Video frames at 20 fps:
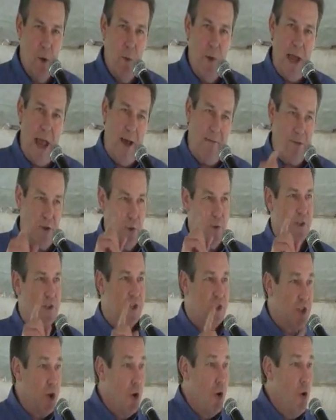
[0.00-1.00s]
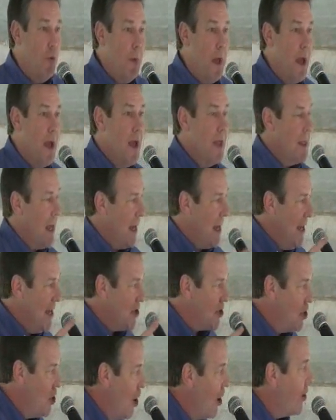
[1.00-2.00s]
We have to assume that he
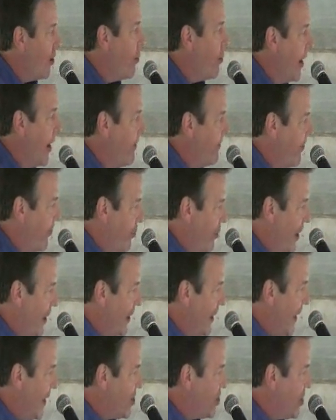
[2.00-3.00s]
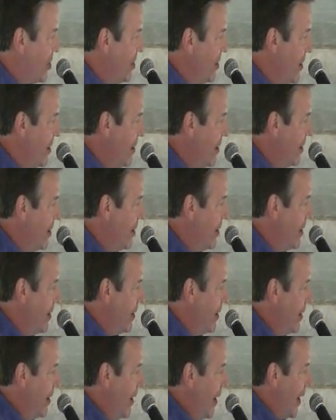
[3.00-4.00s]
is going to run for re-election,
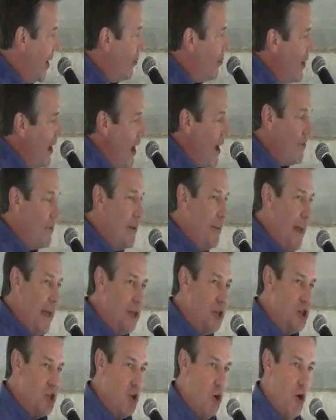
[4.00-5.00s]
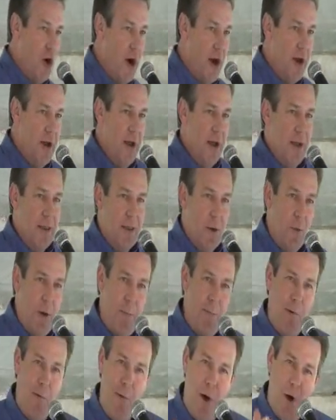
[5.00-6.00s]
and we have to make sure that
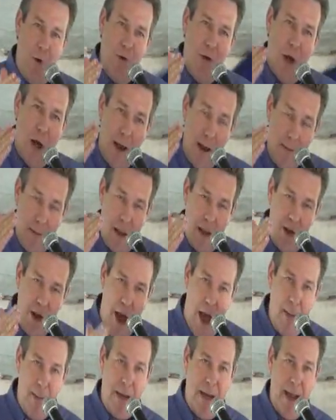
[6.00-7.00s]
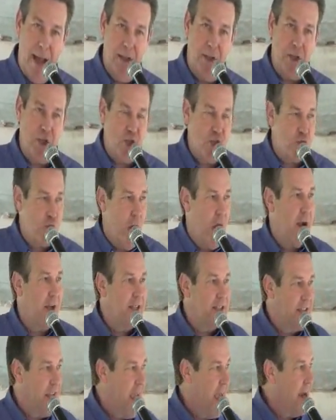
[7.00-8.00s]
we promote and nominate the
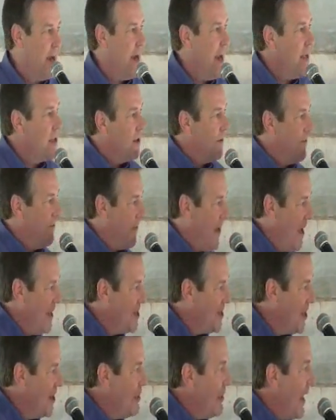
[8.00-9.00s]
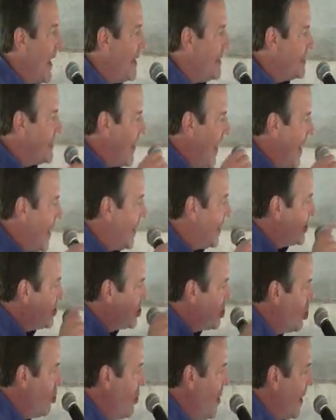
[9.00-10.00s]
strongest candidate to face him and take
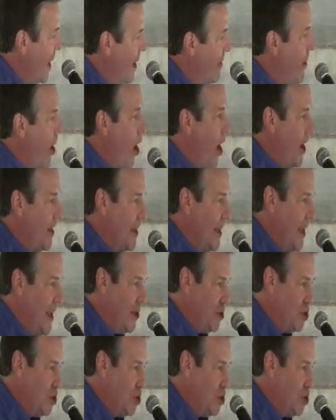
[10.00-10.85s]
it to him on the